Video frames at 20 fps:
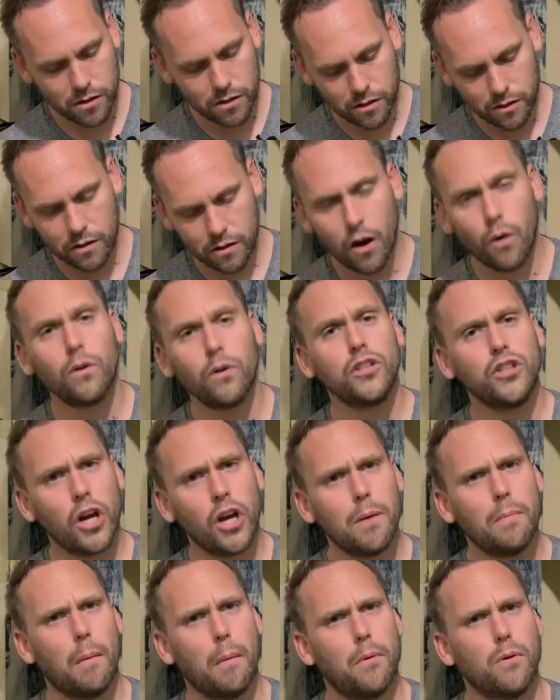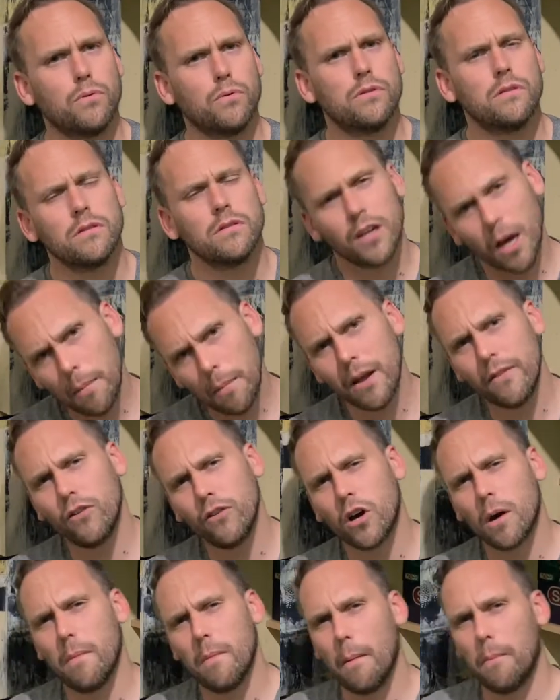And I wanna show you my balls. Come and have a
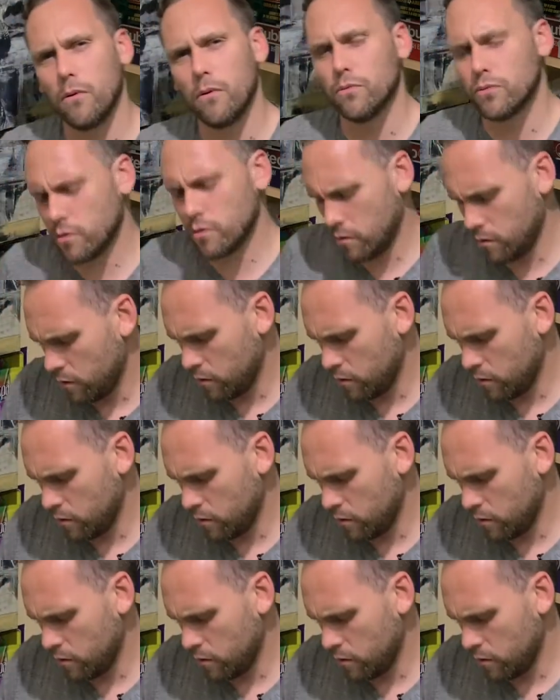look at my balls.